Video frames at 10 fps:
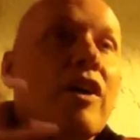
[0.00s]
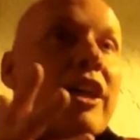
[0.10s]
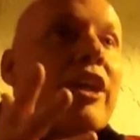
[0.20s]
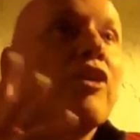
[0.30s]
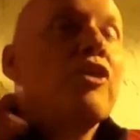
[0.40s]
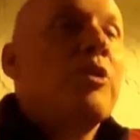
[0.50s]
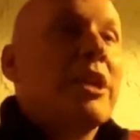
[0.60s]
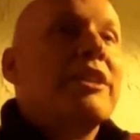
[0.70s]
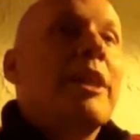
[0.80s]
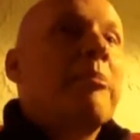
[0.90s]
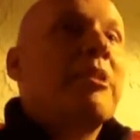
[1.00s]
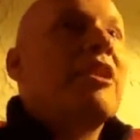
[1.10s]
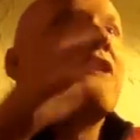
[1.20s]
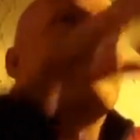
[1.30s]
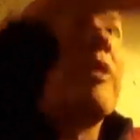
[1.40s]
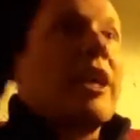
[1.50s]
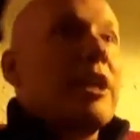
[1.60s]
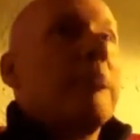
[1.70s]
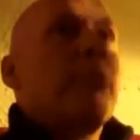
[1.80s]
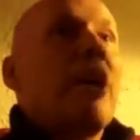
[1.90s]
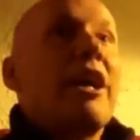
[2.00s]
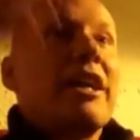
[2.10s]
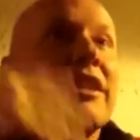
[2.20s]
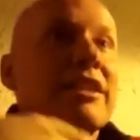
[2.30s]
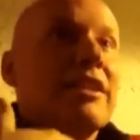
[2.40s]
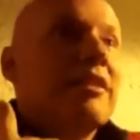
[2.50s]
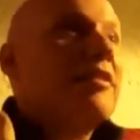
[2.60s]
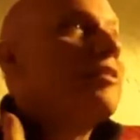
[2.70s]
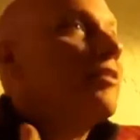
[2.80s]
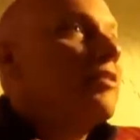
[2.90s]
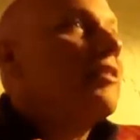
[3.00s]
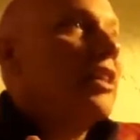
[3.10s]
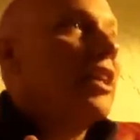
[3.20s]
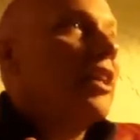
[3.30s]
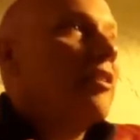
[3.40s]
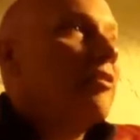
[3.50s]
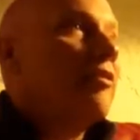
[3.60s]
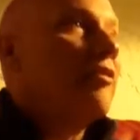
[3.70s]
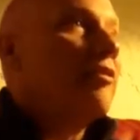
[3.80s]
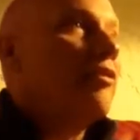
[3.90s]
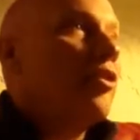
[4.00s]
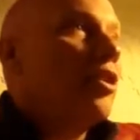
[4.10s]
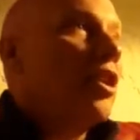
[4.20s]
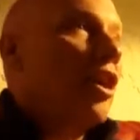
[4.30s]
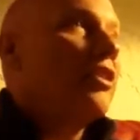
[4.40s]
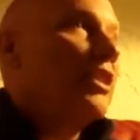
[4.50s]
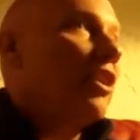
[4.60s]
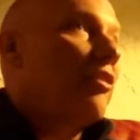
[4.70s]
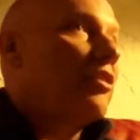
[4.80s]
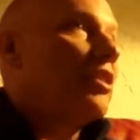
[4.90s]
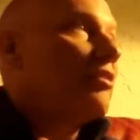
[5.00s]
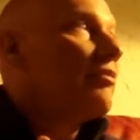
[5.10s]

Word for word: here to accept the grand prize uh, for ourselves.